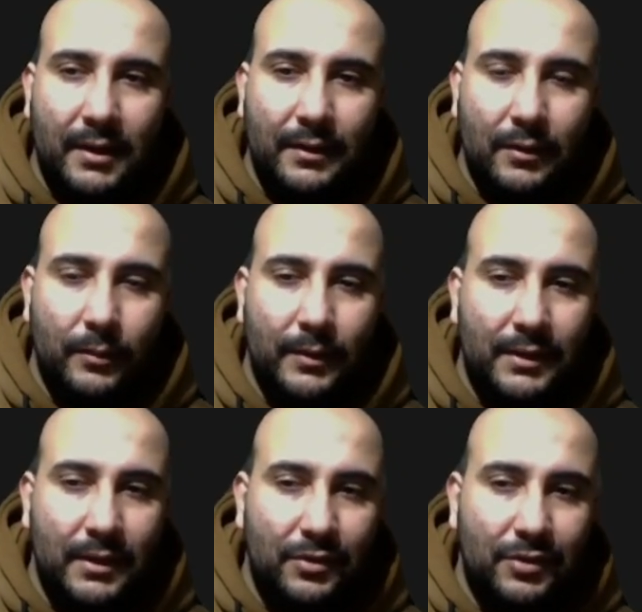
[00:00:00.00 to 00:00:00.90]

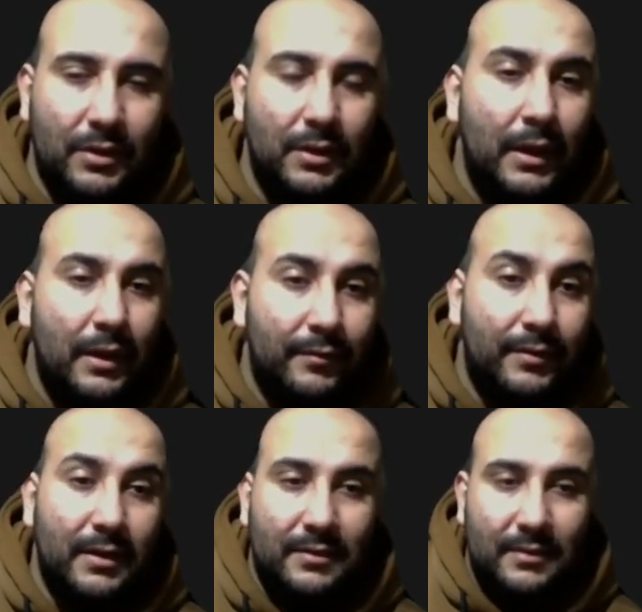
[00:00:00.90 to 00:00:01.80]
documentation,
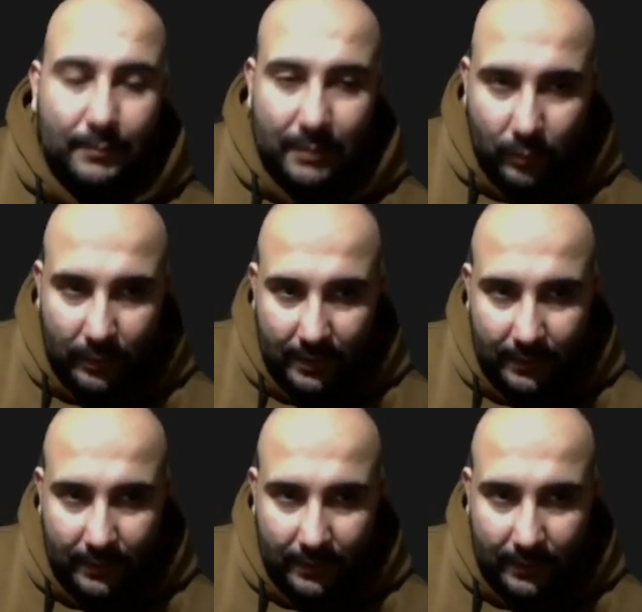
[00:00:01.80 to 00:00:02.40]
very simple way.